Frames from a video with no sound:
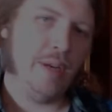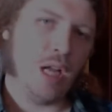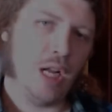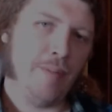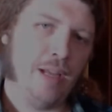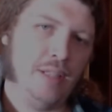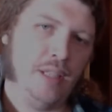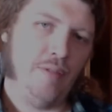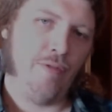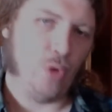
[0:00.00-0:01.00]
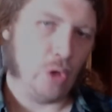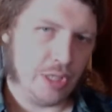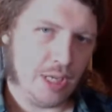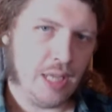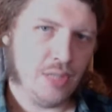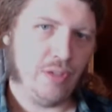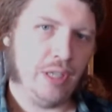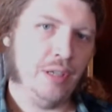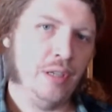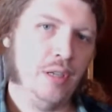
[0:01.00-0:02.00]
I'm going to talk about for today's
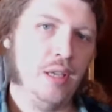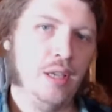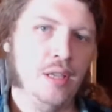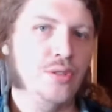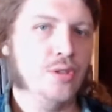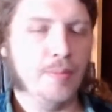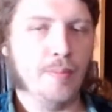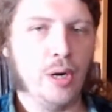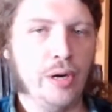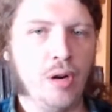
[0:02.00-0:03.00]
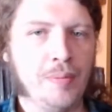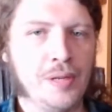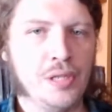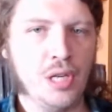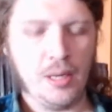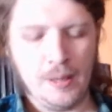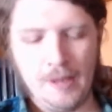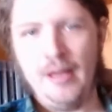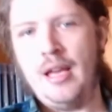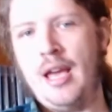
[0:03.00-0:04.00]
video is Super Mario RPG,
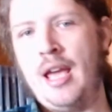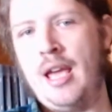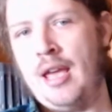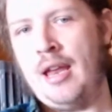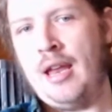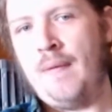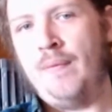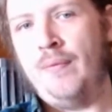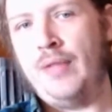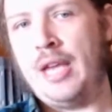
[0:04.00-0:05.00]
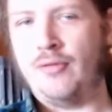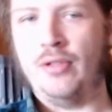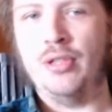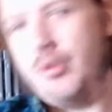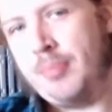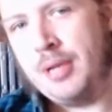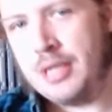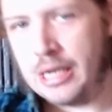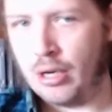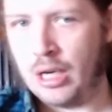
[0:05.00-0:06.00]
and that's for the Super
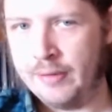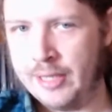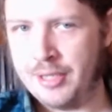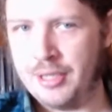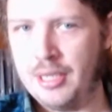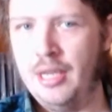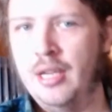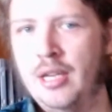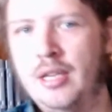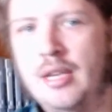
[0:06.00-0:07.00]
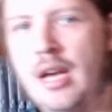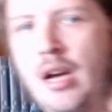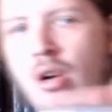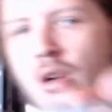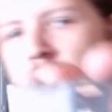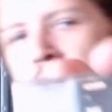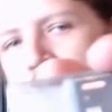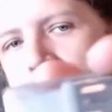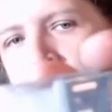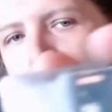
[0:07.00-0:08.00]
Nintendo, obviously. Now,
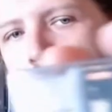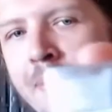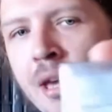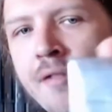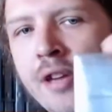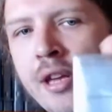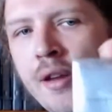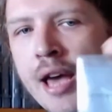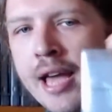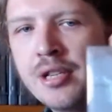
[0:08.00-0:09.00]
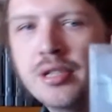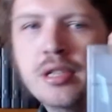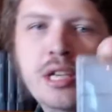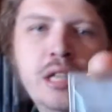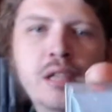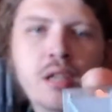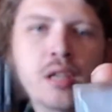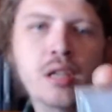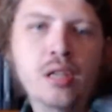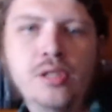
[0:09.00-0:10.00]
here's my copy of it. I actually
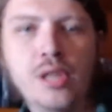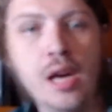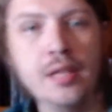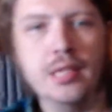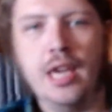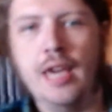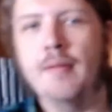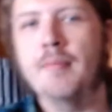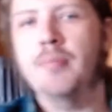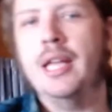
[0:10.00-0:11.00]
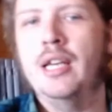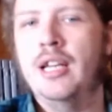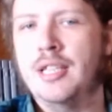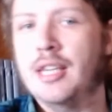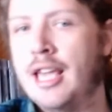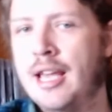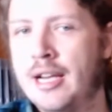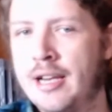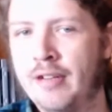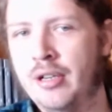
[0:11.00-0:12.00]
saw this game and played it as a
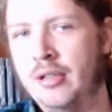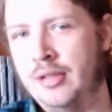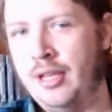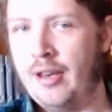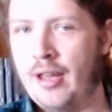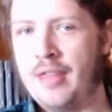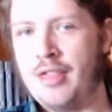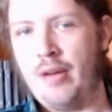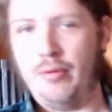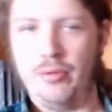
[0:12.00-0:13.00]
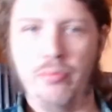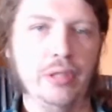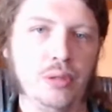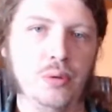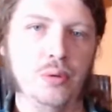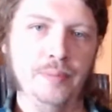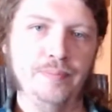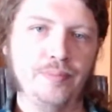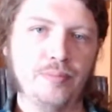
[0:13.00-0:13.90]
kid. I never owned it. I thought it was really cool.